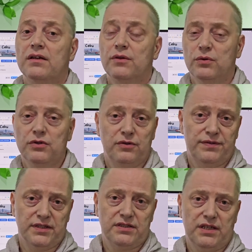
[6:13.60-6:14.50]
Don't
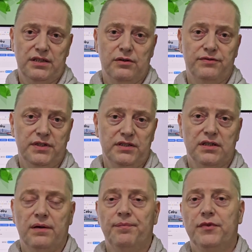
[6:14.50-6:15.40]
overstay your
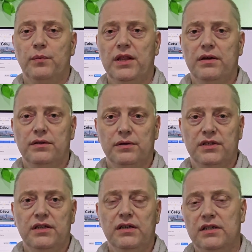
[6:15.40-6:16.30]
visa. Whether you're
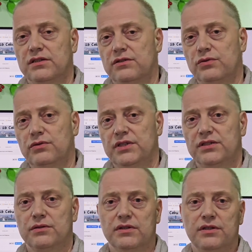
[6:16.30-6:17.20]
here as a
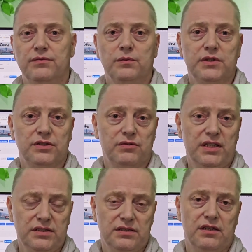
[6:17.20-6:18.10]
tourist or even with a
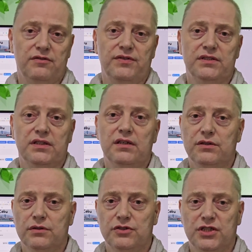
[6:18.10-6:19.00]
resident visa,
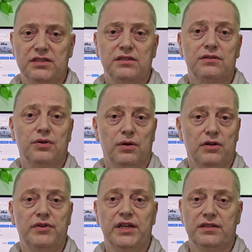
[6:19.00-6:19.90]
you're just a
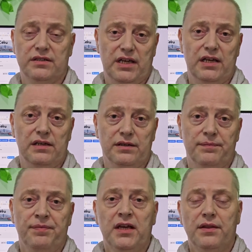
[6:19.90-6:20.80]
tolerated
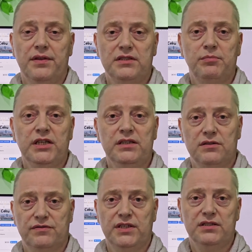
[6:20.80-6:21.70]
alien. This means
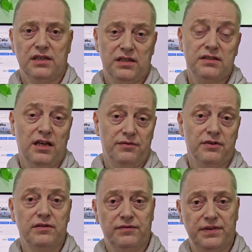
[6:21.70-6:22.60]
visas have
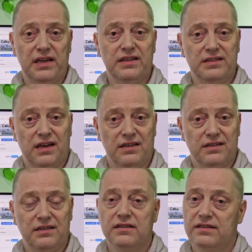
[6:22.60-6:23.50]
a valid
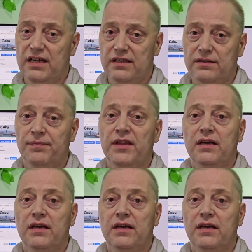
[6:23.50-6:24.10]
until date.